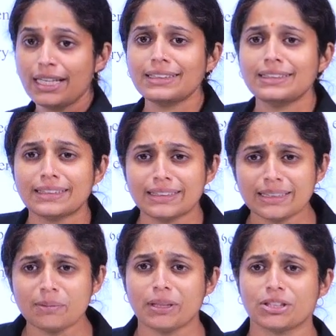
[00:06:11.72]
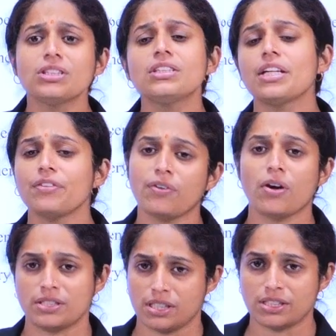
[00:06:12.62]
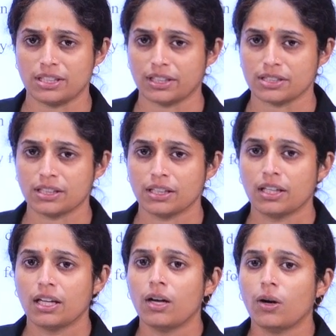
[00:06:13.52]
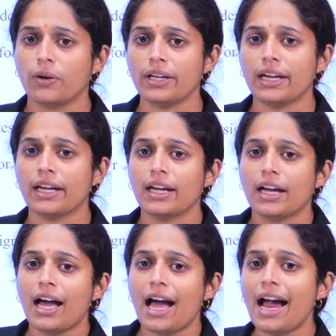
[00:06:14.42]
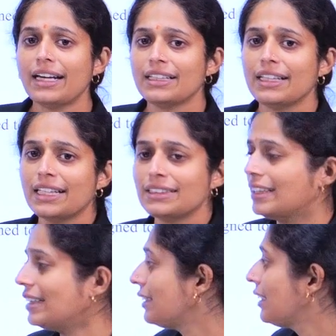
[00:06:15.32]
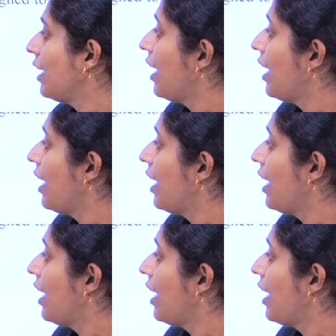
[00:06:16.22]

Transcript: that is a necessary machinery for such things. Okay. And the next is,